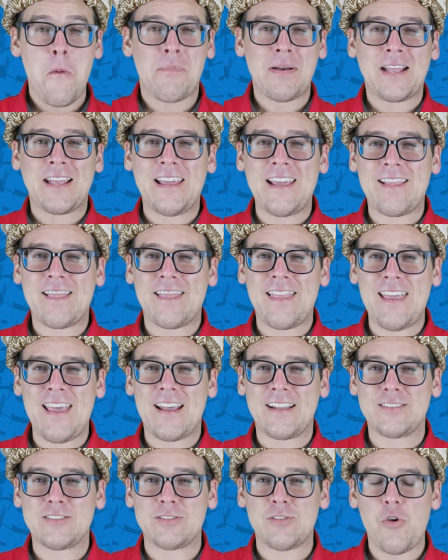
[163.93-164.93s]
But get
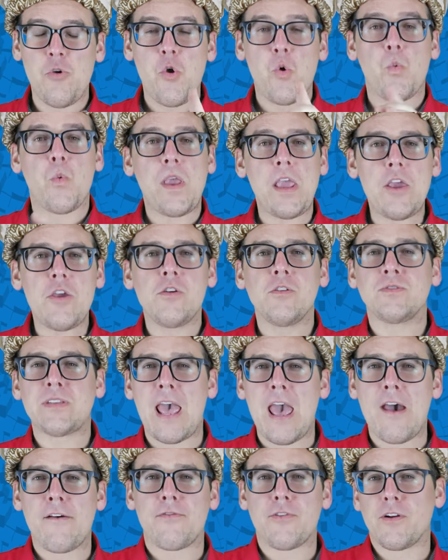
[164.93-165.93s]
this, we use
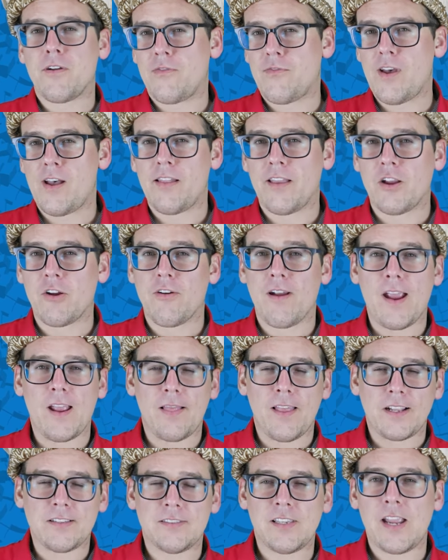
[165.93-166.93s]
F for a failing
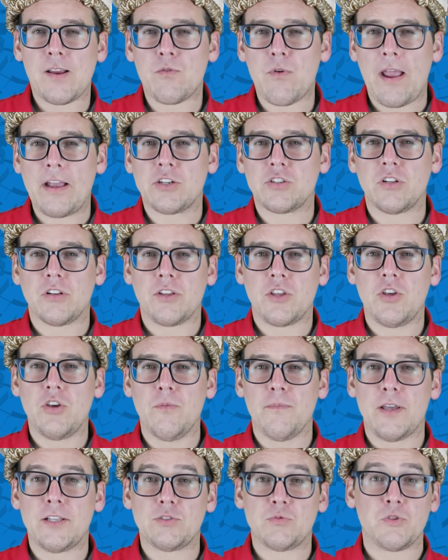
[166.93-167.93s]
grade, like saying rational
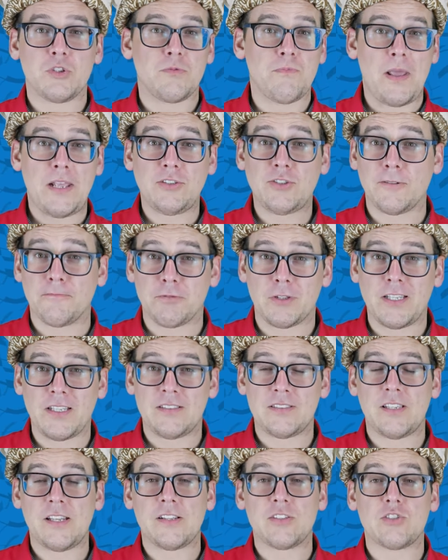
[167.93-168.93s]
humans, which makes
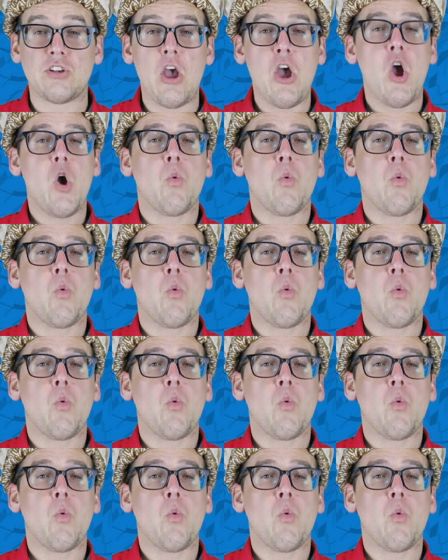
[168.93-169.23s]
complete sense.